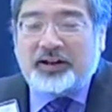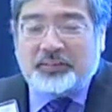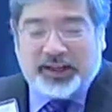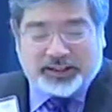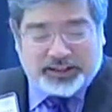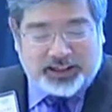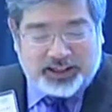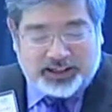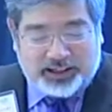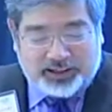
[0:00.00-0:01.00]
But
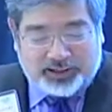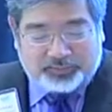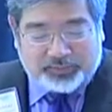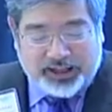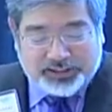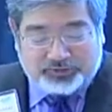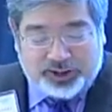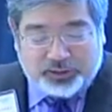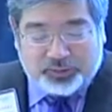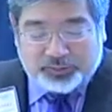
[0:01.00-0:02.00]
as a
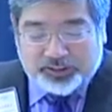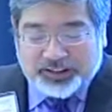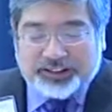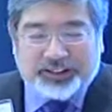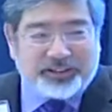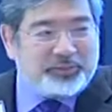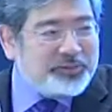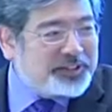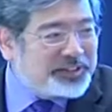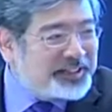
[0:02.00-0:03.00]
federal
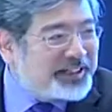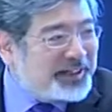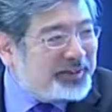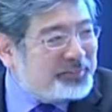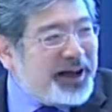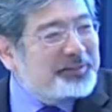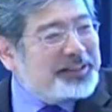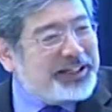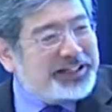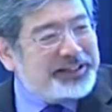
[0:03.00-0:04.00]
appointee, I'm
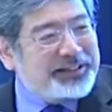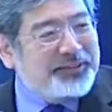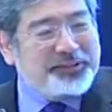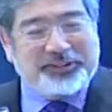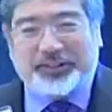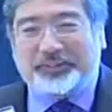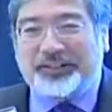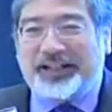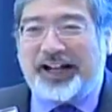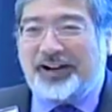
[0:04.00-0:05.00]
obligated to give you some
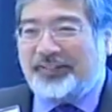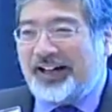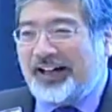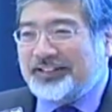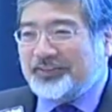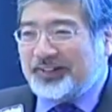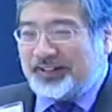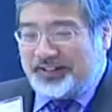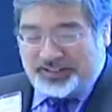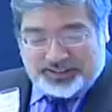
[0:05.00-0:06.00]
caveats, something
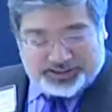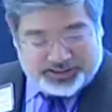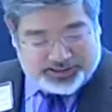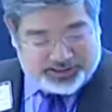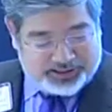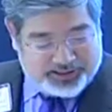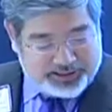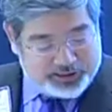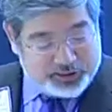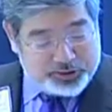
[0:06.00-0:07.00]
that I
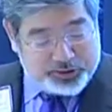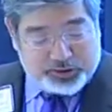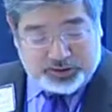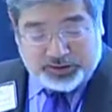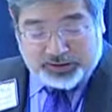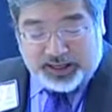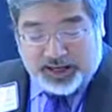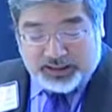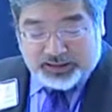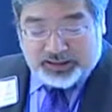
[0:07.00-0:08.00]
get used to doing a
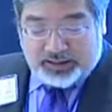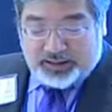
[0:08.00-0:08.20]
lot.